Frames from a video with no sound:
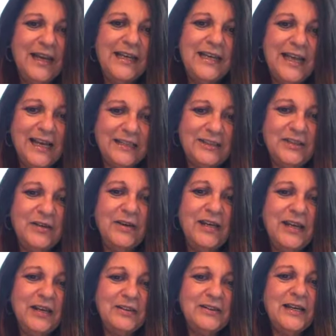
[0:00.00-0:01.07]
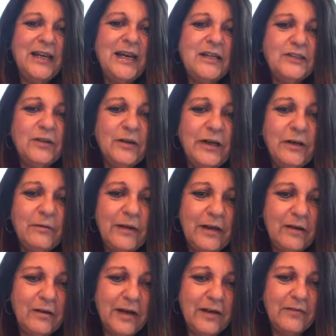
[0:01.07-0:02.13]
Yes, yeah, so here we
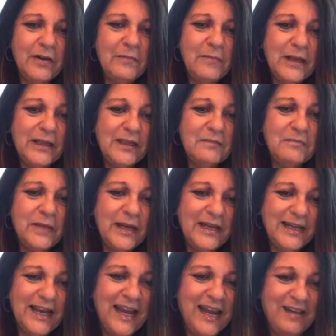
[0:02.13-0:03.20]
go. Have I met the many?